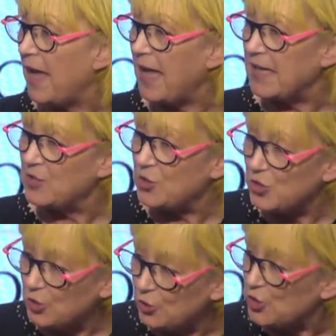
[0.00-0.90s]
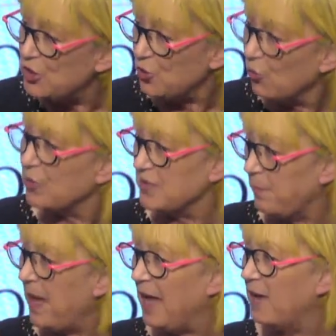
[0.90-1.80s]
and you know she talks
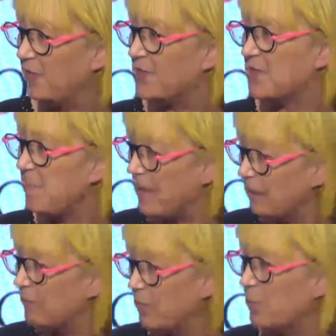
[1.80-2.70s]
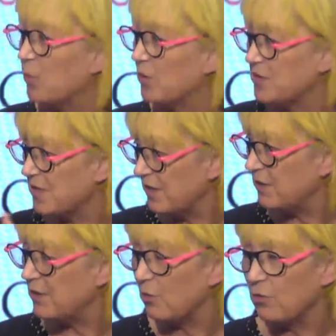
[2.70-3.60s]
about the smell of the books
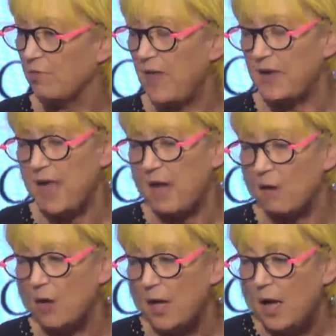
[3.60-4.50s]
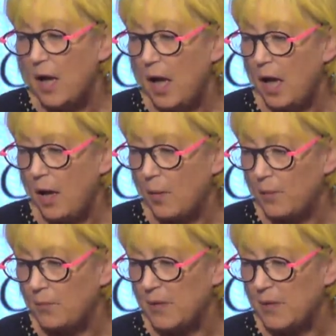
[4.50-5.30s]
and all of that and how um,